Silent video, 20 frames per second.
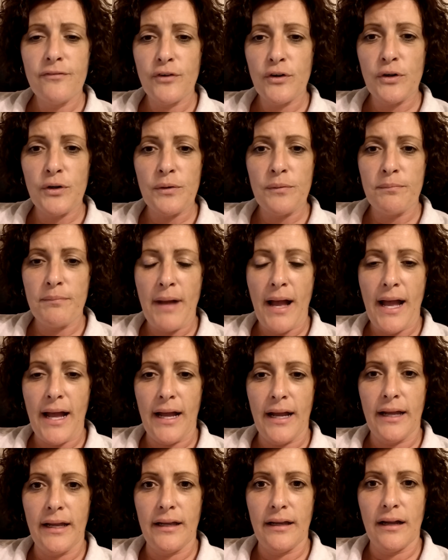For
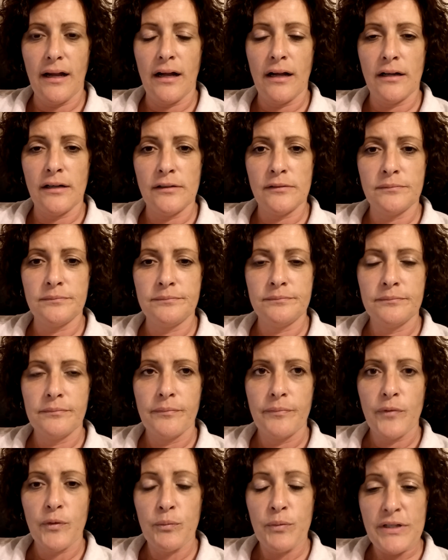my
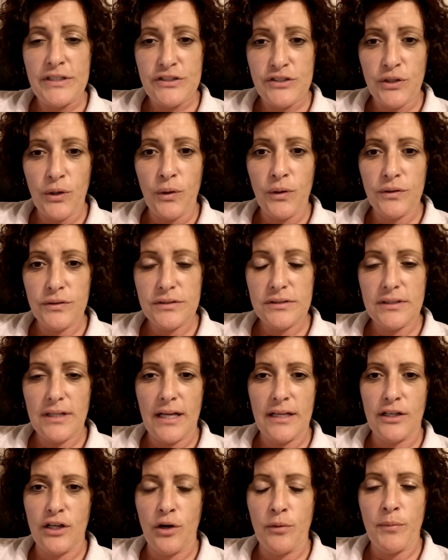results,
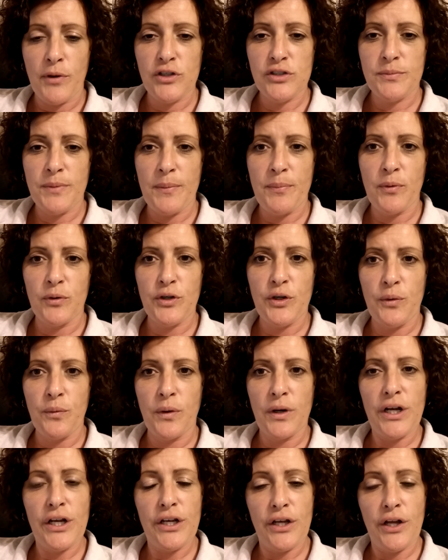I know most people do
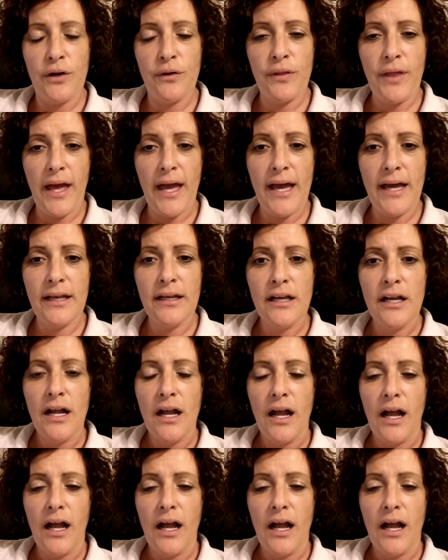want to know that.